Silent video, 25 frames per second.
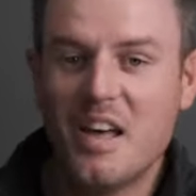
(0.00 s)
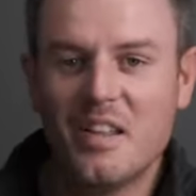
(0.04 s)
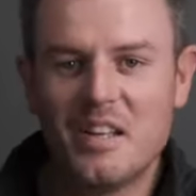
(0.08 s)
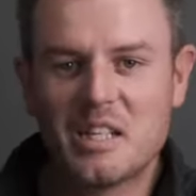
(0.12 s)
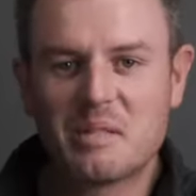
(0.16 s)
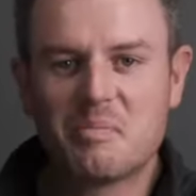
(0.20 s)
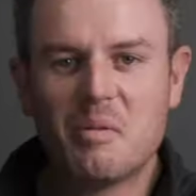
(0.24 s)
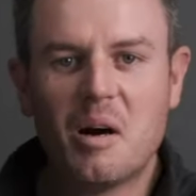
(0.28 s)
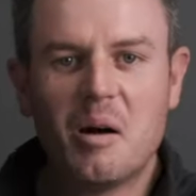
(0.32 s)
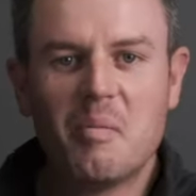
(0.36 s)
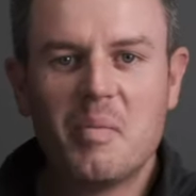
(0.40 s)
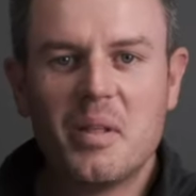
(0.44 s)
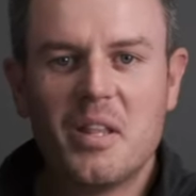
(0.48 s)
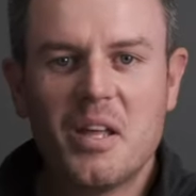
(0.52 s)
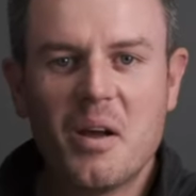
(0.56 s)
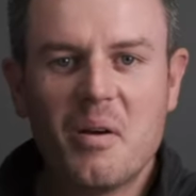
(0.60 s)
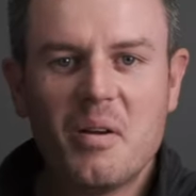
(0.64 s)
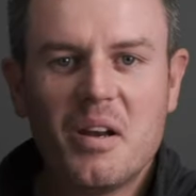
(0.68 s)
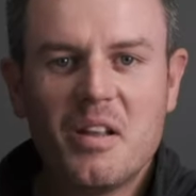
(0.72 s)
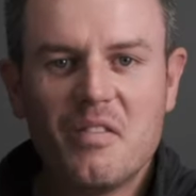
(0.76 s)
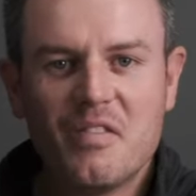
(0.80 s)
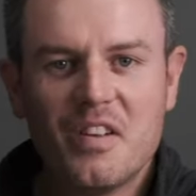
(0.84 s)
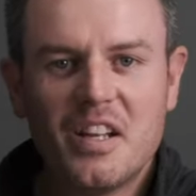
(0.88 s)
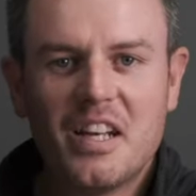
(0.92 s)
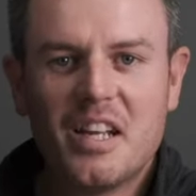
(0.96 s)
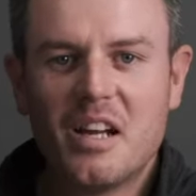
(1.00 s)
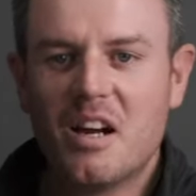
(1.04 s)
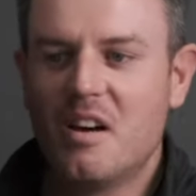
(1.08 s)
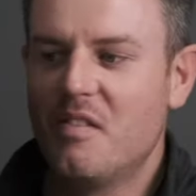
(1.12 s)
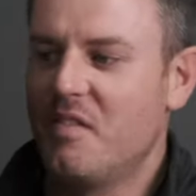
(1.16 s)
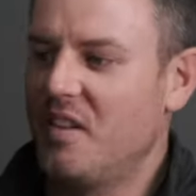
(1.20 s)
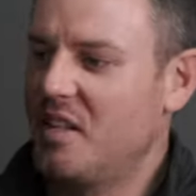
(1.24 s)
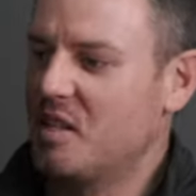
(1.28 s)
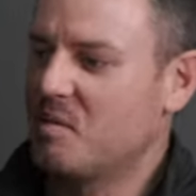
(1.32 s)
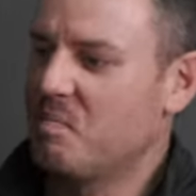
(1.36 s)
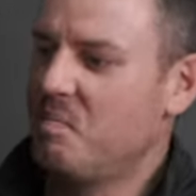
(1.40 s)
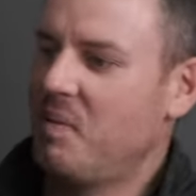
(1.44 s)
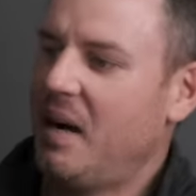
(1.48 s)
This might be the only video of
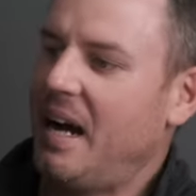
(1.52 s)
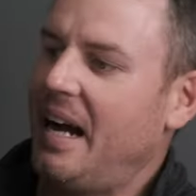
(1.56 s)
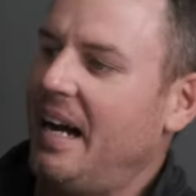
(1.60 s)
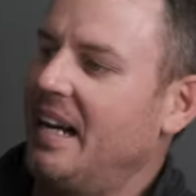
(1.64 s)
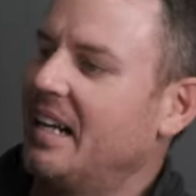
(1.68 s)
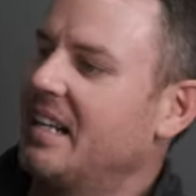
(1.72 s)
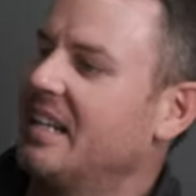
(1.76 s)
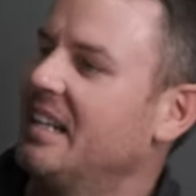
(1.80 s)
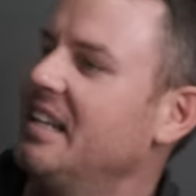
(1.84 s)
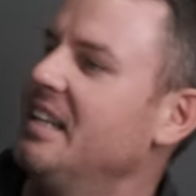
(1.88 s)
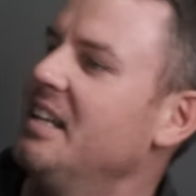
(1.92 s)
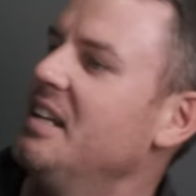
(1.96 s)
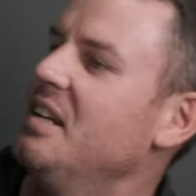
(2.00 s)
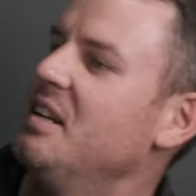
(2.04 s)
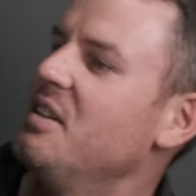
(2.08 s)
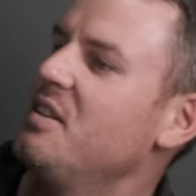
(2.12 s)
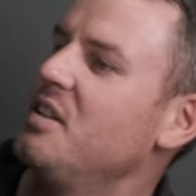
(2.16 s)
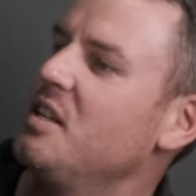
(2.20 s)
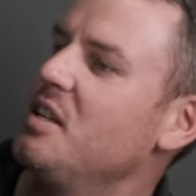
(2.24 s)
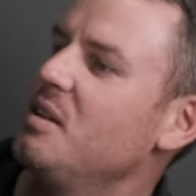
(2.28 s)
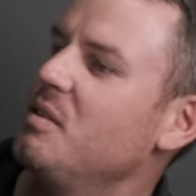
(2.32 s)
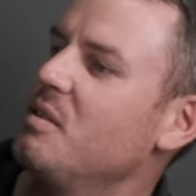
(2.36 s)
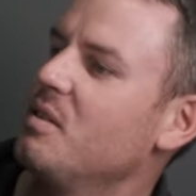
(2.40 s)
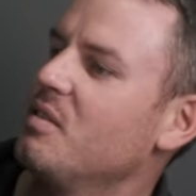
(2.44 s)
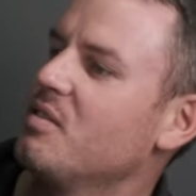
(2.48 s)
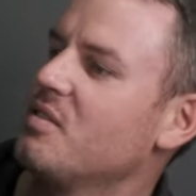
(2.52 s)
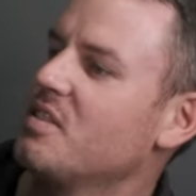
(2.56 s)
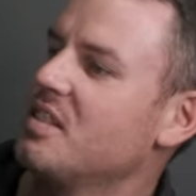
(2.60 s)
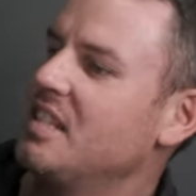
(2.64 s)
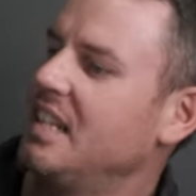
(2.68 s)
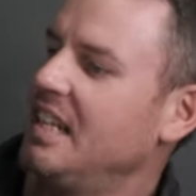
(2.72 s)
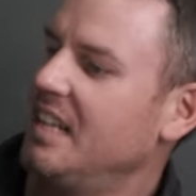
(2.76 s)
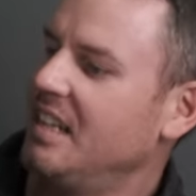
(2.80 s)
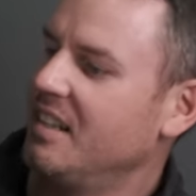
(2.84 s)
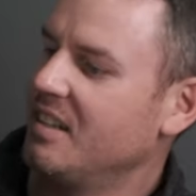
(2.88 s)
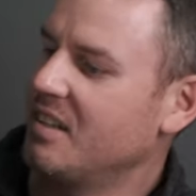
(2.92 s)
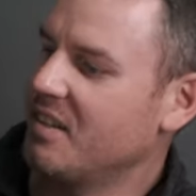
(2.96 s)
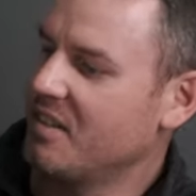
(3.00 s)
this bag that you have
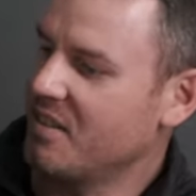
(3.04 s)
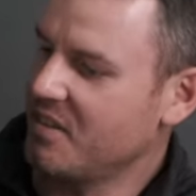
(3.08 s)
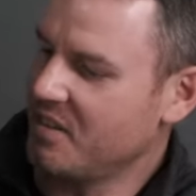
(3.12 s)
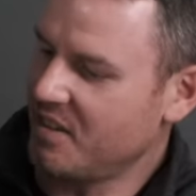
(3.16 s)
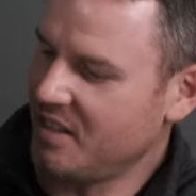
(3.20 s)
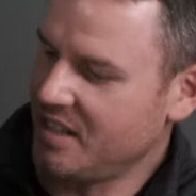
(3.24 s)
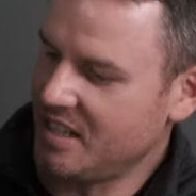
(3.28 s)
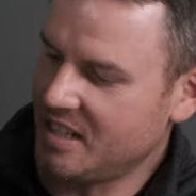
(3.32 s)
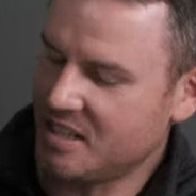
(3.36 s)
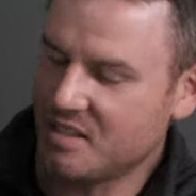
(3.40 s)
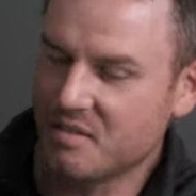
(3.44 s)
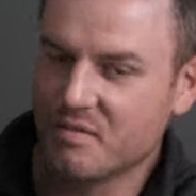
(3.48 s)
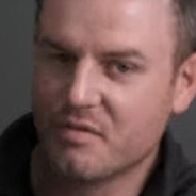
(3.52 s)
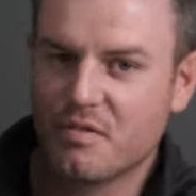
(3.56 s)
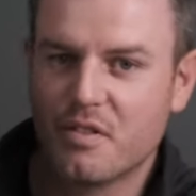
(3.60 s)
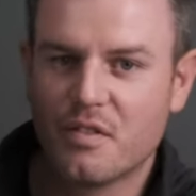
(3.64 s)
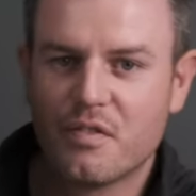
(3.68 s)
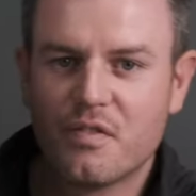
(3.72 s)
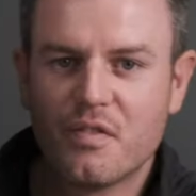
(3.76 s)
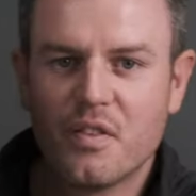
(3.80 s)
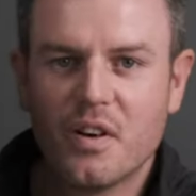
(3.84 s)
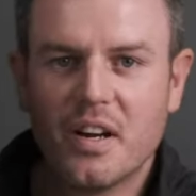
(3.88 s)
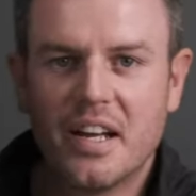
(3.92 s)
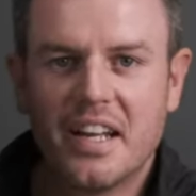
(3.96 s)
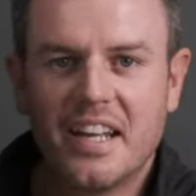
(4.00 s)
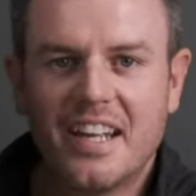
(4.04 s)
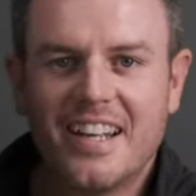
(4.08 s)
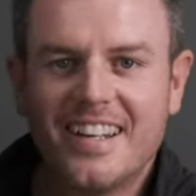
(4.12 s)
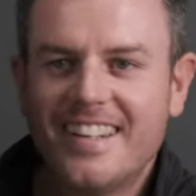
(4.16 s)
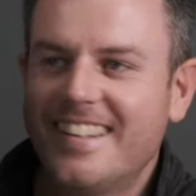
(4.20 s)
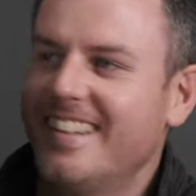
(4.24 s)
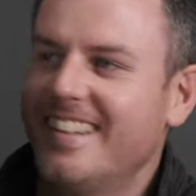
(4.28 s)
seen that isn't for free.